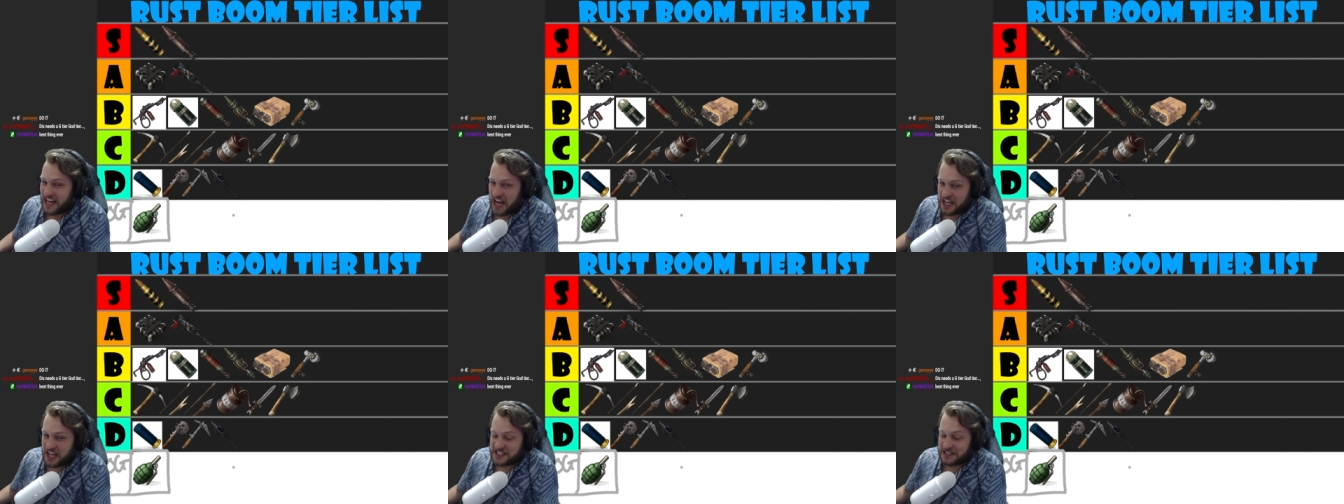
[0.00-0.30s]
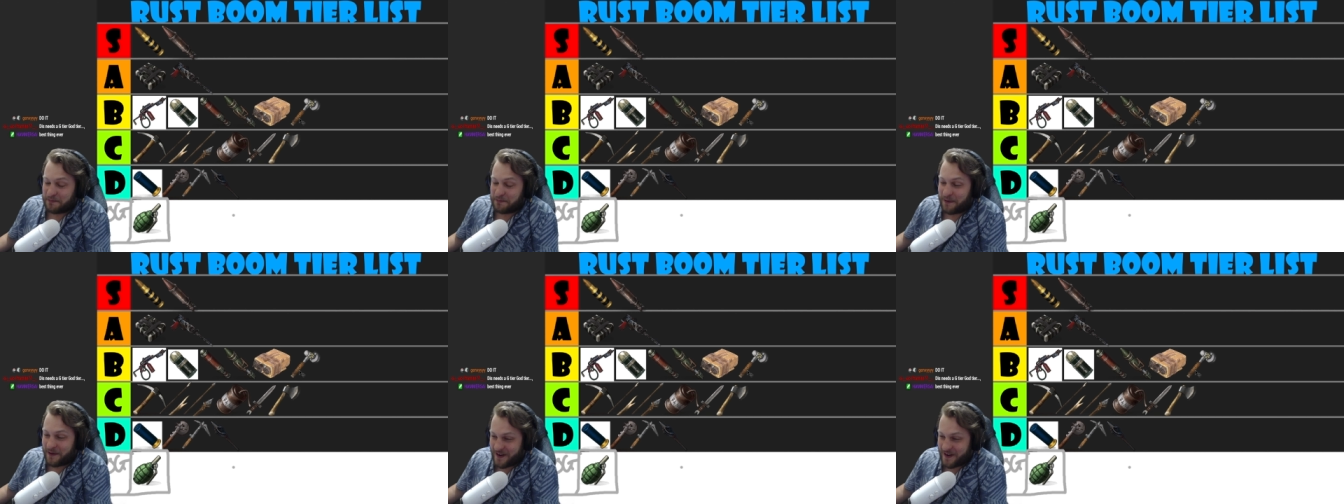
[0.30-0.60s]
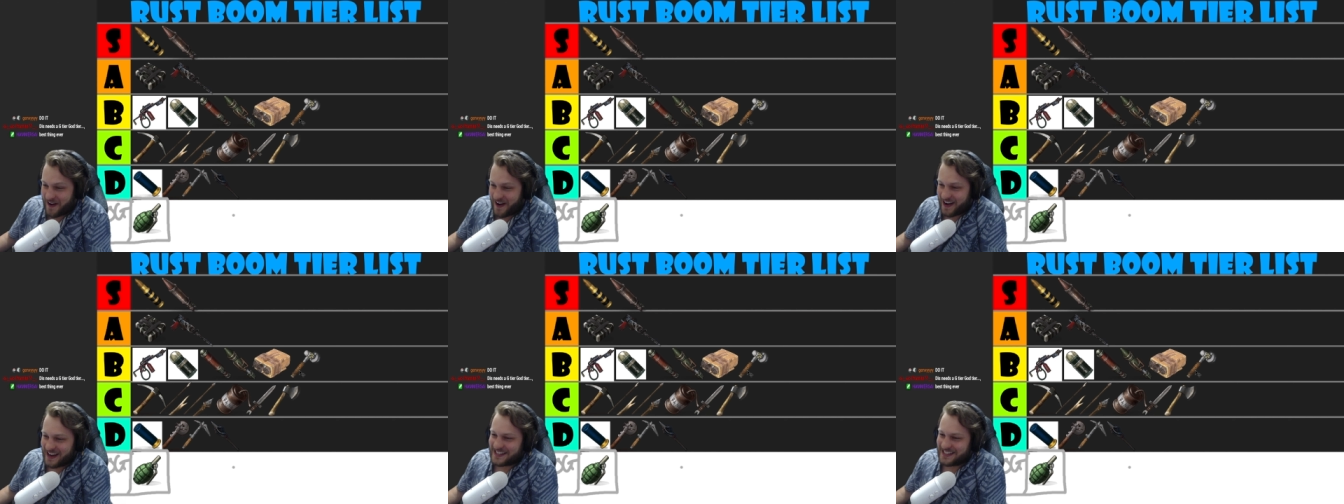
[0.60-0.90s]

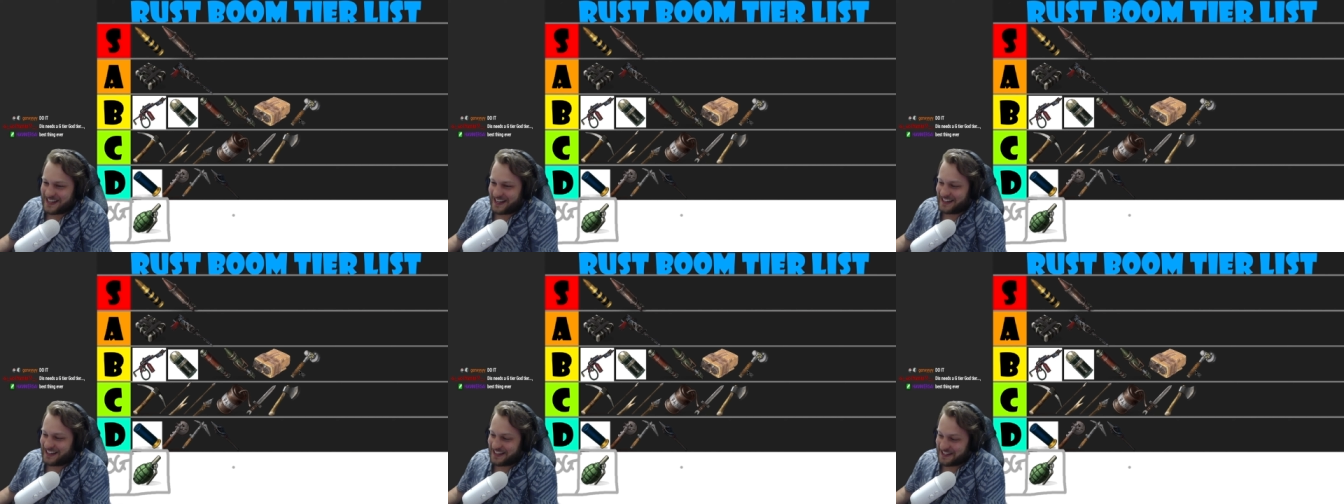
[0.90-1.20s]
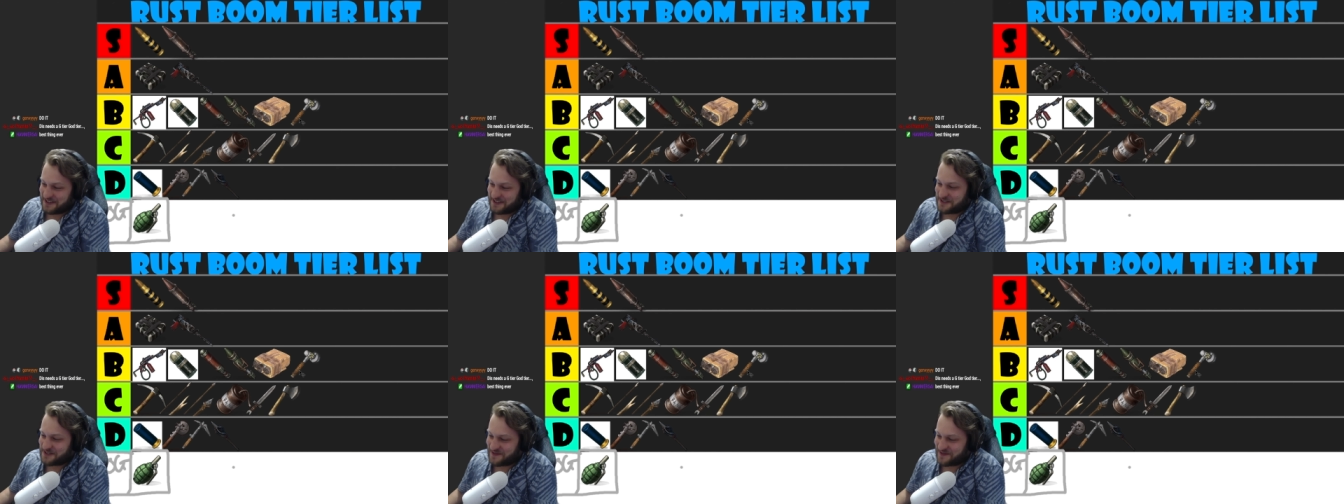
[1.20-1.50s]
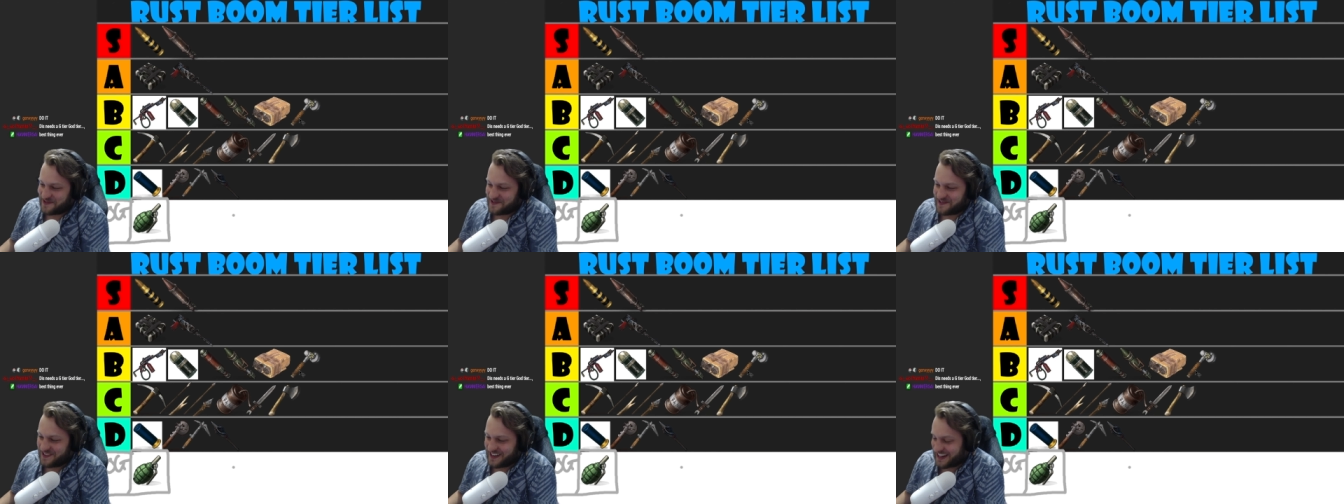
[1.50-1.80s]
surprisingly
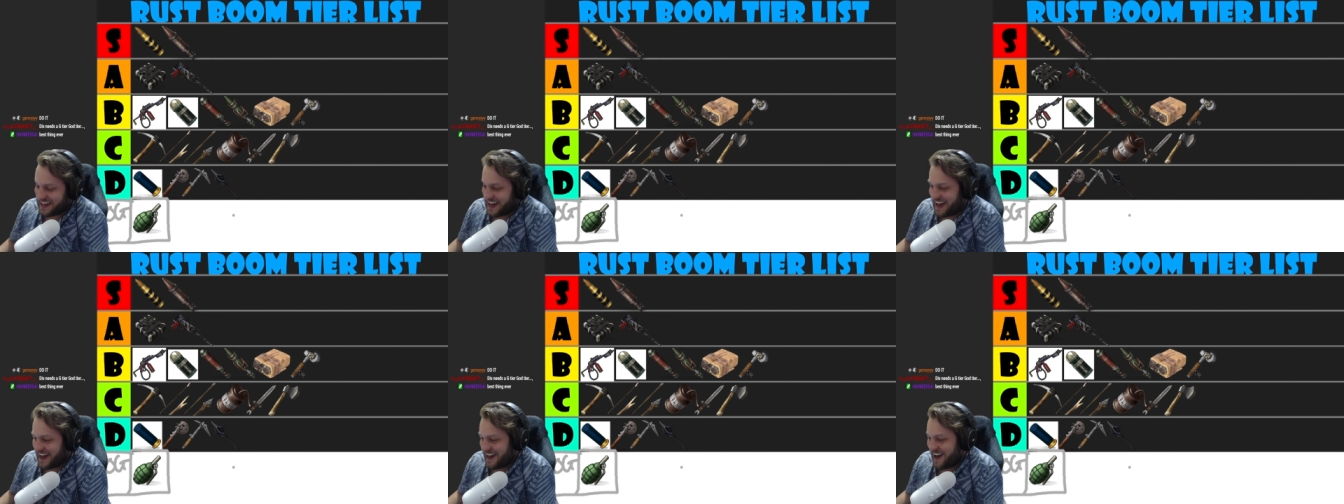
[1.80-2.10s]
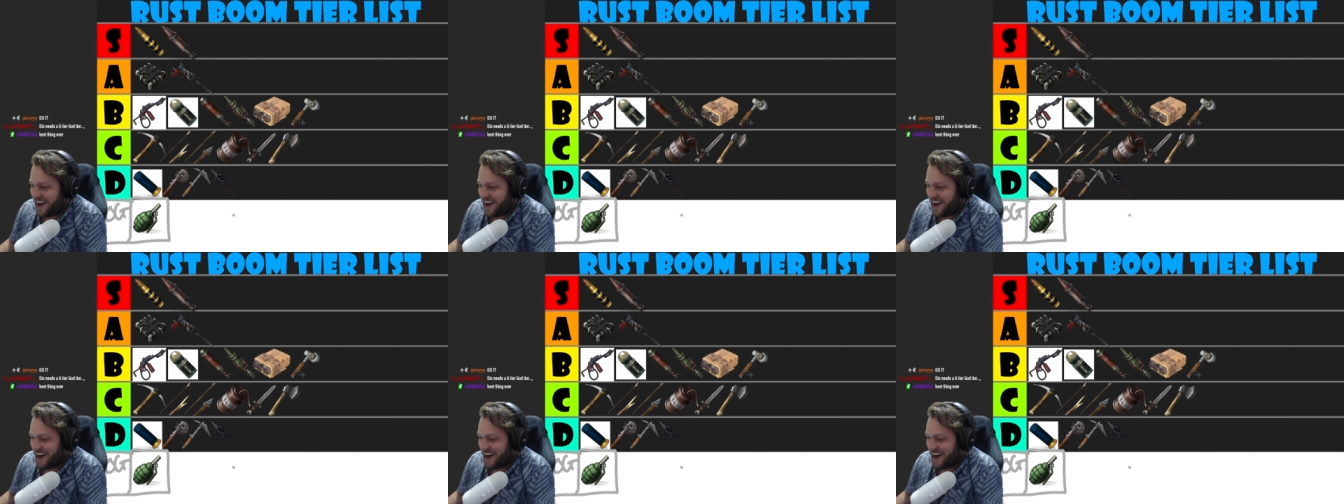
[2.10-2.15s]
useful. Okay,